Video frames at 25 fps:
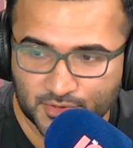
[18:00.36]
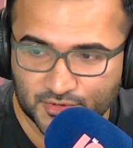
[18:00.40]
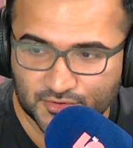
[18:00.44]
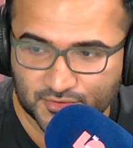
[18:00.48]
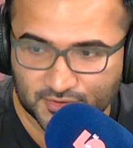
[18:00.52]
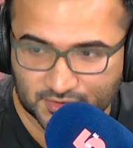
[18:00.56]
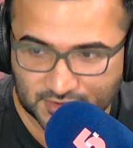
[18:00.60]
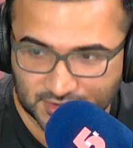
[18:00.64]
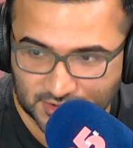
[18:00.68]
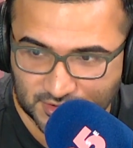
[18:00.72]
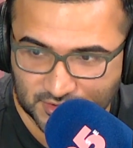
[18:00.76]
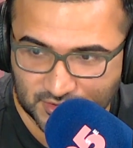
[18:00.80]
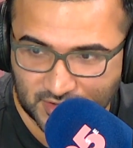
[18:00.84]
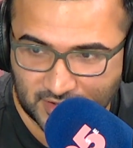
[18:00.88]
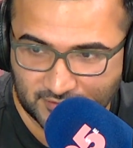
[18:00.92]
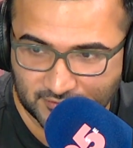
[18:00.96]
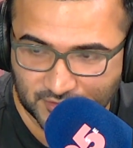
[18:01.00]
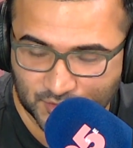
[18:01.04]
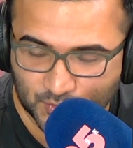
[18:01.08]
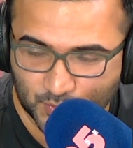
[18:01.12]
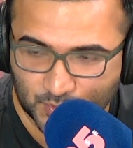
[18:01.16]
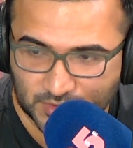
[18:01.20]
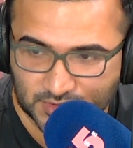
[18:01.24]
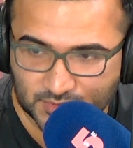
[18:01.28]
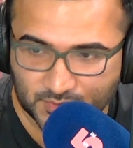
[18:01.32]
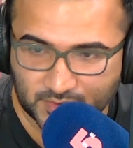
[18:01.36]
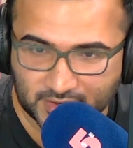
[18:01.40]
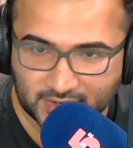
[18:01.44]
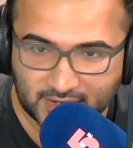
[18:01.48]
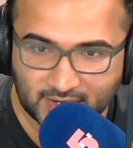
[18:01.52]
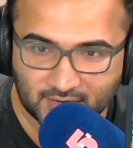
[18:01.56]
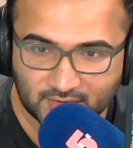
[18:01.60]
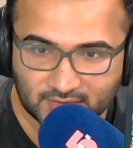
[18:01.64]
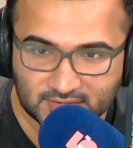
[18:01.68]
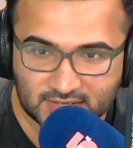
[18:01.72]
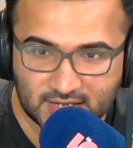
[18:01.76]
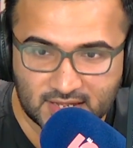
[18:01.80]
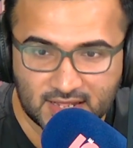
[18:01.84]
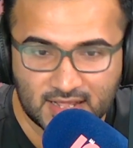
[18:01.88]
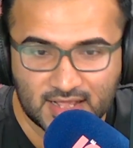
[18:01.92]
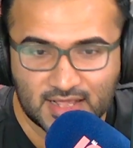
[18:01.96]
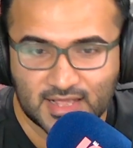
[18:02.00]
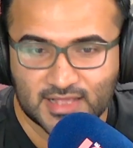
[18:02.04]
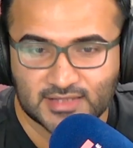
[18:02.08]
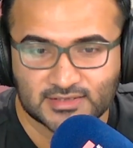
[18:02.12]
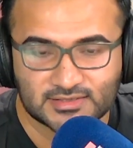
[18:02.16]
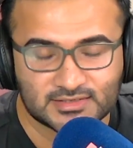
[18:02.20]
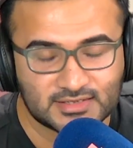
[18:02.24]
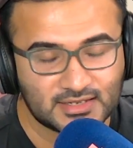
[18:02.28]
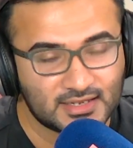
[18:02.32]
trusted to have a Twitter account
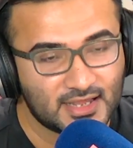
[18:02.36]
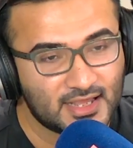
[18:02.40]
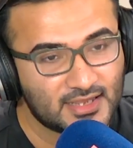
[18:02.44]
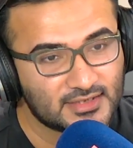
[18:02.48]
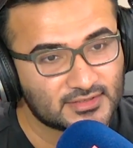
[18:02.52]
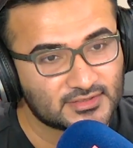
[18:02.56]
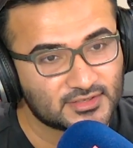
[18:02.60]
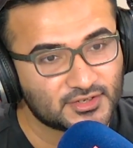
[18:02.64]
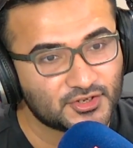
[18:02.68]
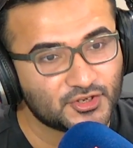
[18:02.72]
still has the